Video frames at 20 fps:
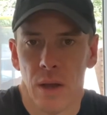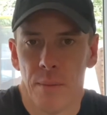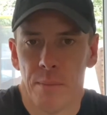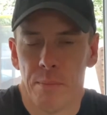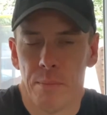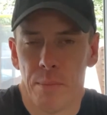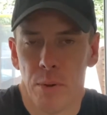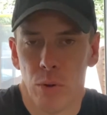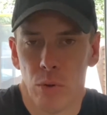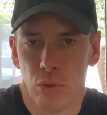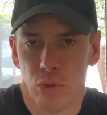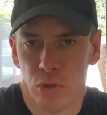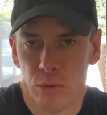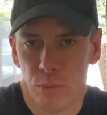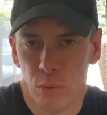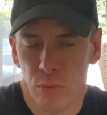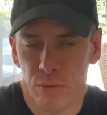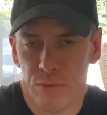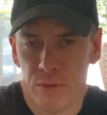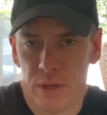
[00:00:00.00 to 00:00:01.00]

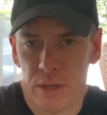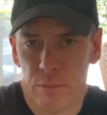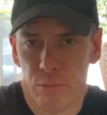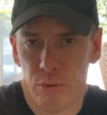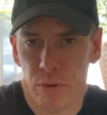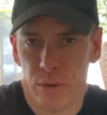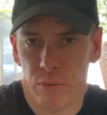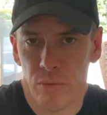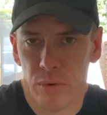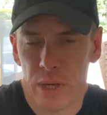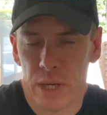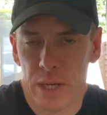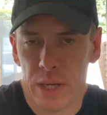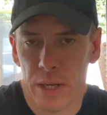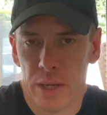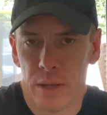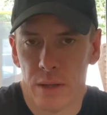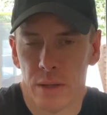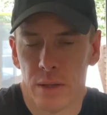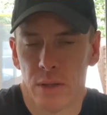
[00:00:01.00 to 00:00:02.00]
possible fingerprint
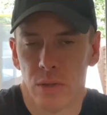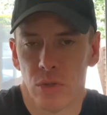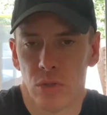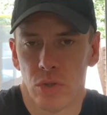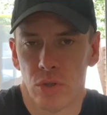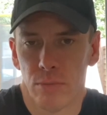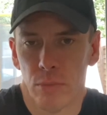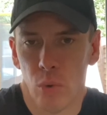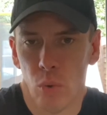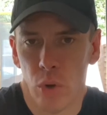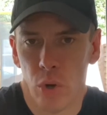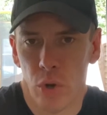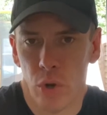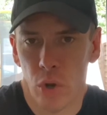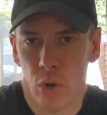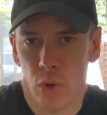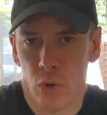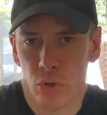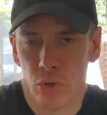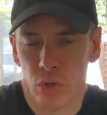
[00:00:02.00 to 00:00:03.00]
reader, smaller
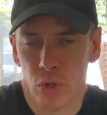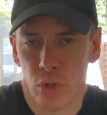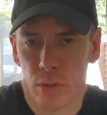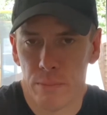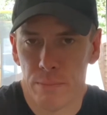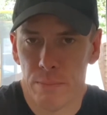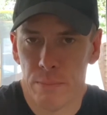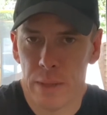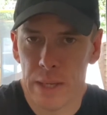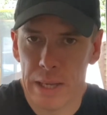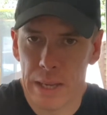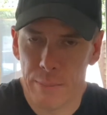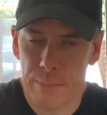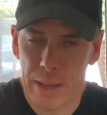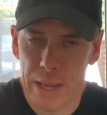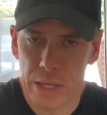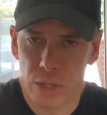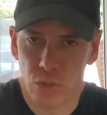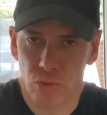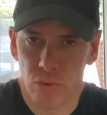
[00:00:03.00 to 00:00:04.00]
notch, bigger
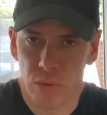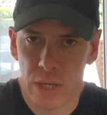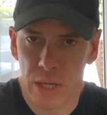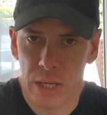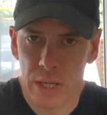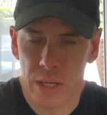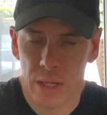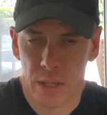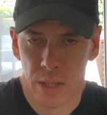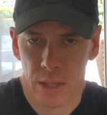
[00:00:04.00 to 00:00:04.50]
battery,